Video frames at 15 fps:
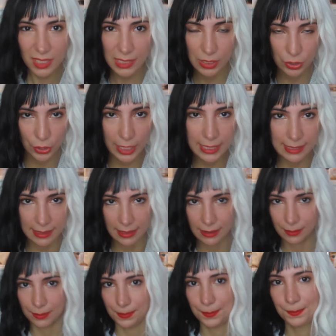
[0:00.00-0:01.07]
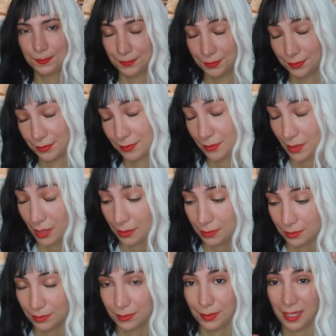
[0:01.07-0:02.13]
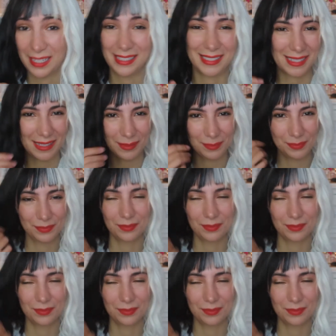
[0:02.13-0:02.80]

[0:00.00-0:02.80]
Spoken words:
It's crazy. But is it?